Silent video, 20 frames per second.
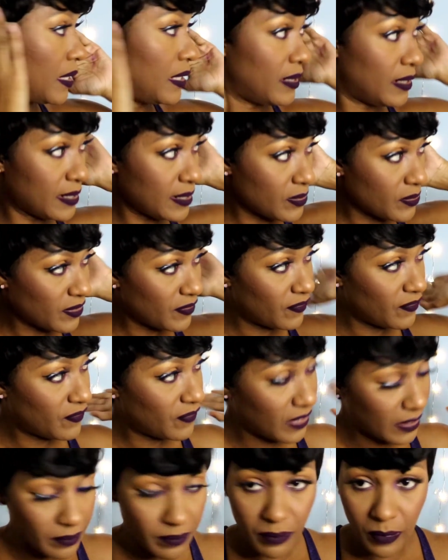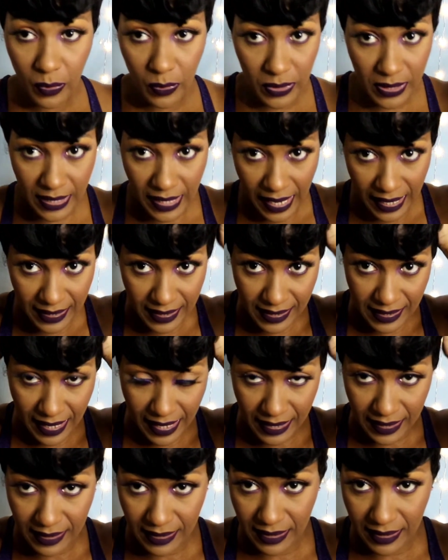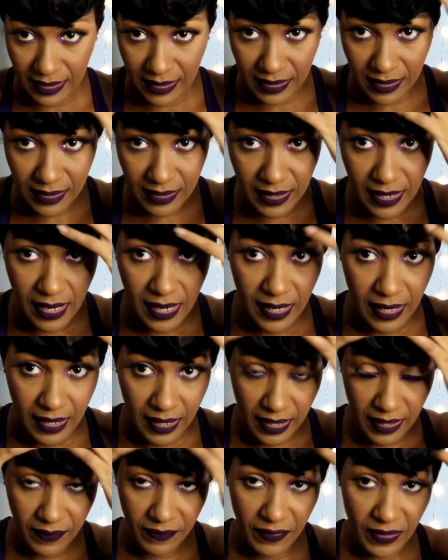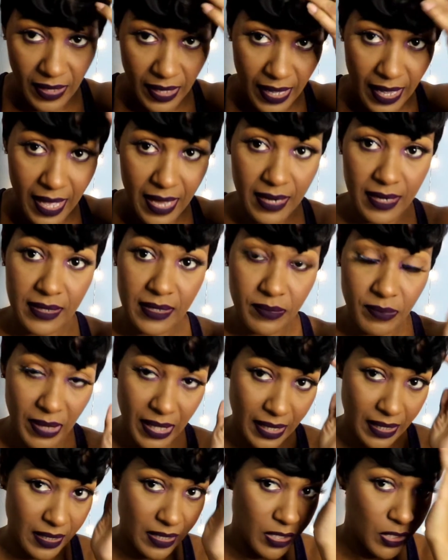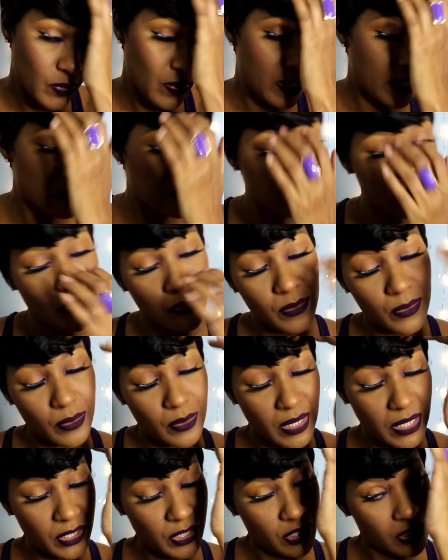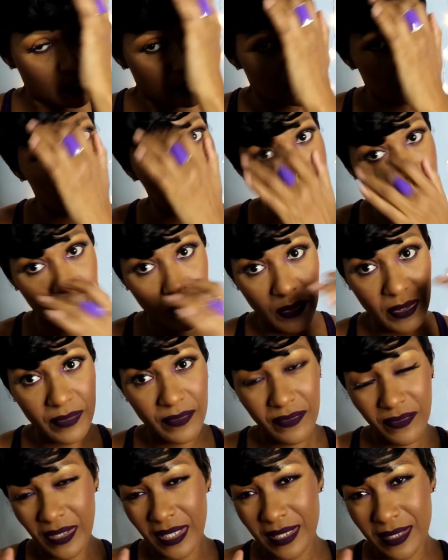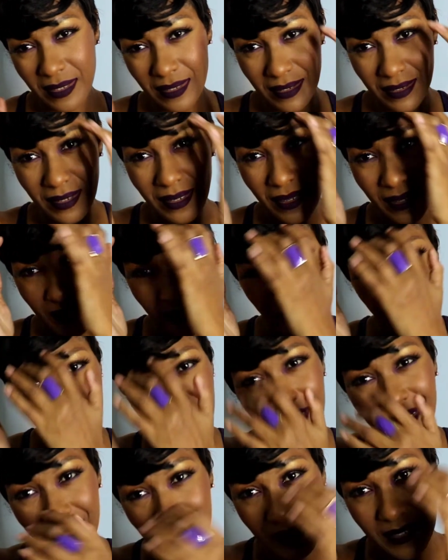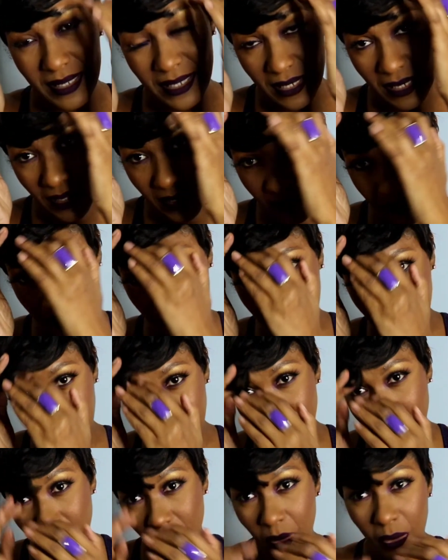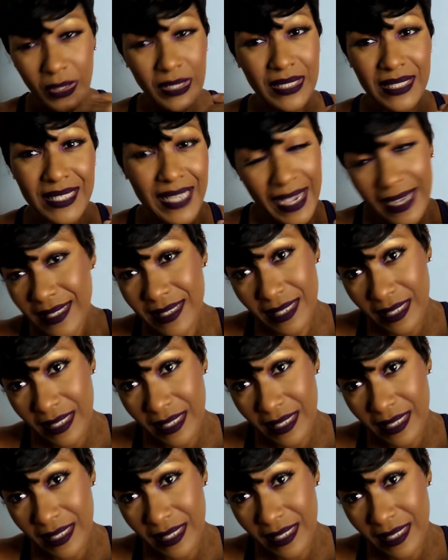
This would fit most head sizes. If your head is bigger than 22 inches, it will fit a little snug or tight